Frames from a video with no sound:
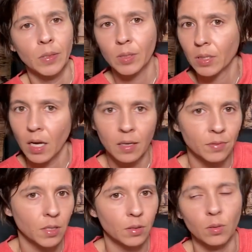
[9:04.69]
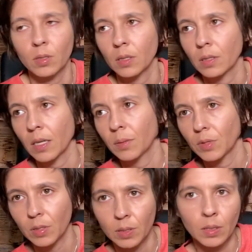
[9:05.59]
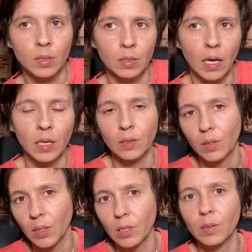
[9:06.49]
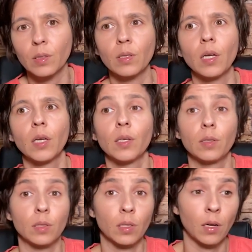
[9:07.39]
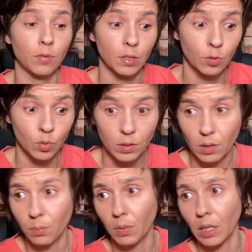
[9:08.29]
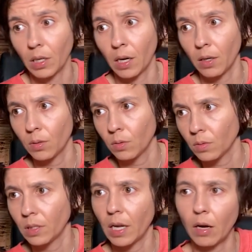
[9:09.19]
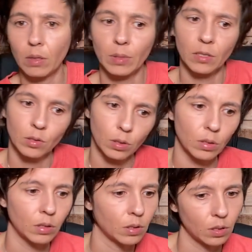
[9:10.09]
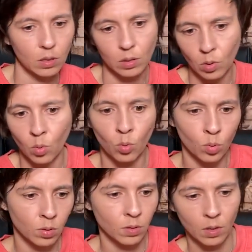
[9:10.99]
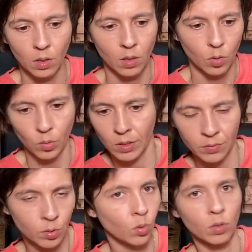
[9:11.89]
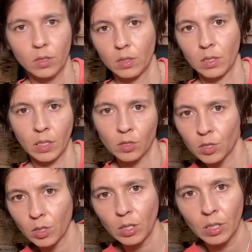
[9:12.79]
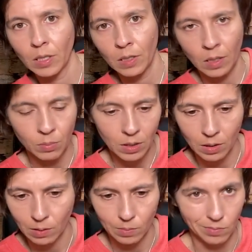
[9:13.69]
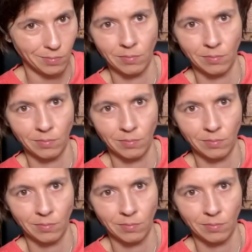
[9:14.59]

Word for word: There's conflict all the time. There's this, that, and the other. There's conflict within me now. Now I'm going to turn into this cold Queen of Swords energy. And I'm going to...